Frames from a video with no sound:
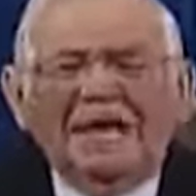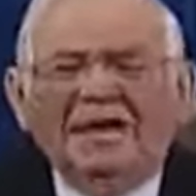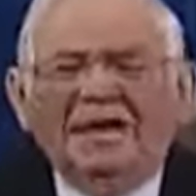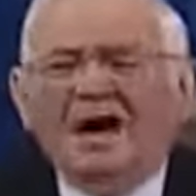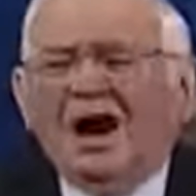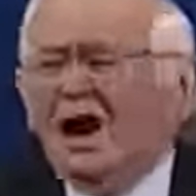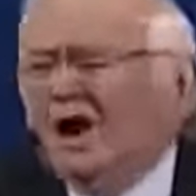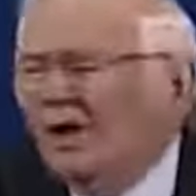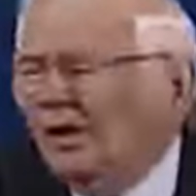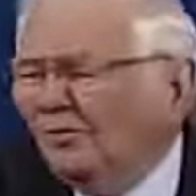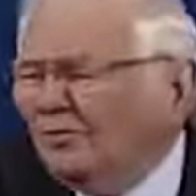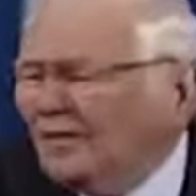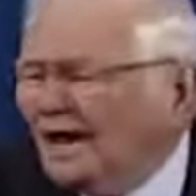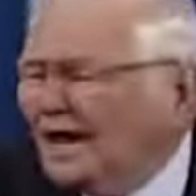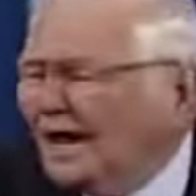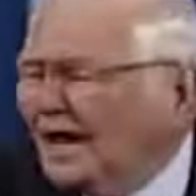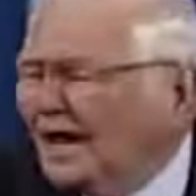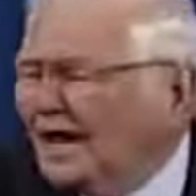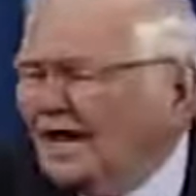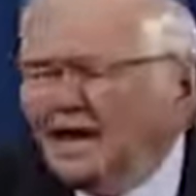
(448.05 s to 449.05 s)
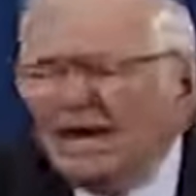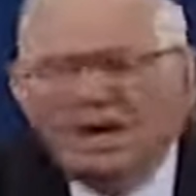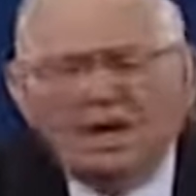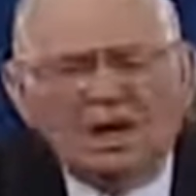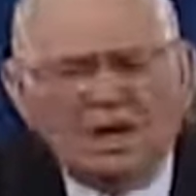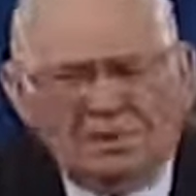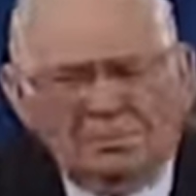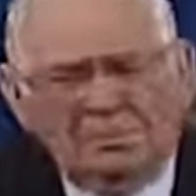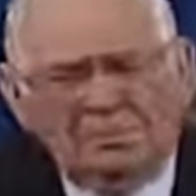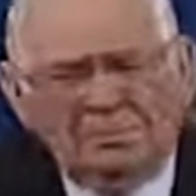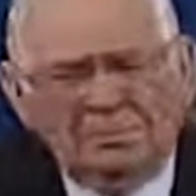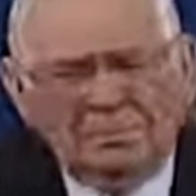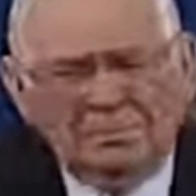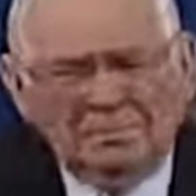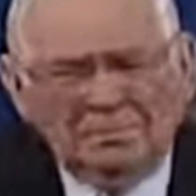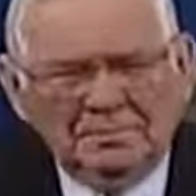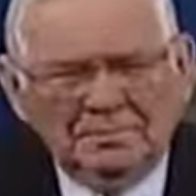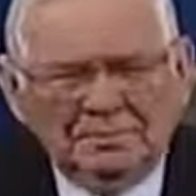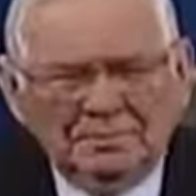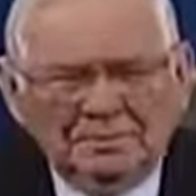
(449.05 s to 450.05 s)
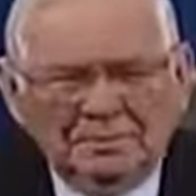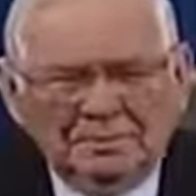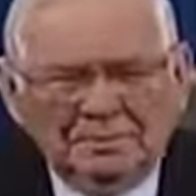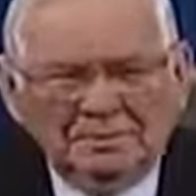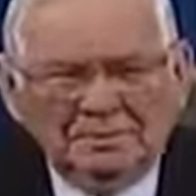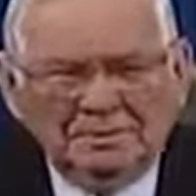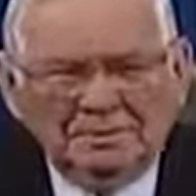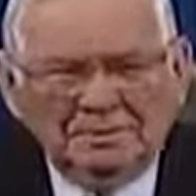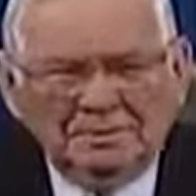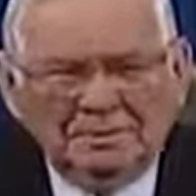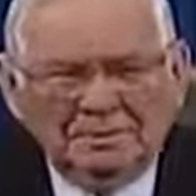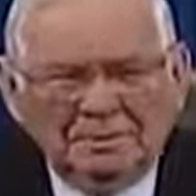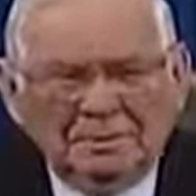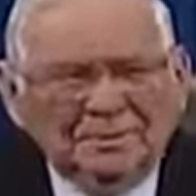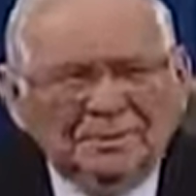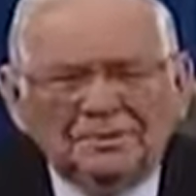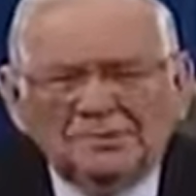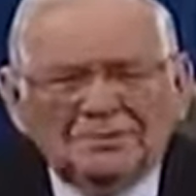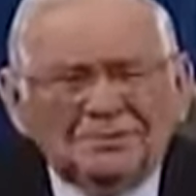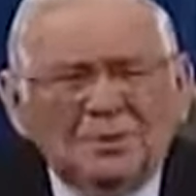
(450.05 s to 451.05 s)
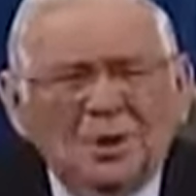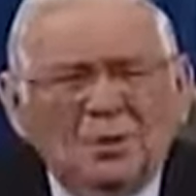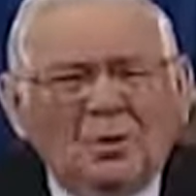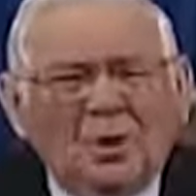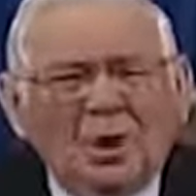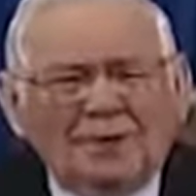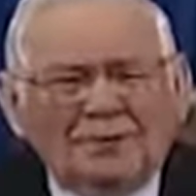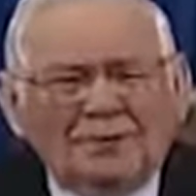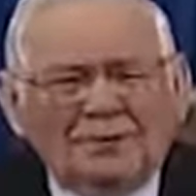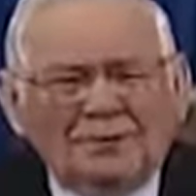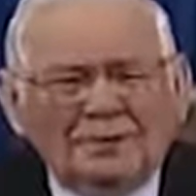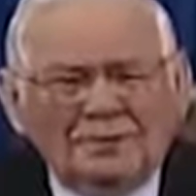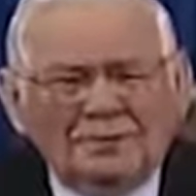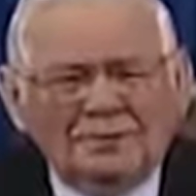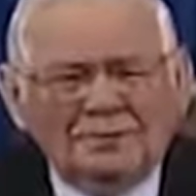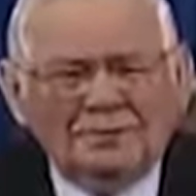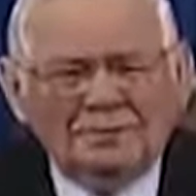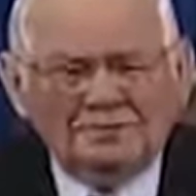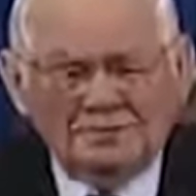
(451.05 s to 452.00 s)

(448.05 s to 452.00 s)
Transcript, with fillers: Yahweh Elohim, and there's no other.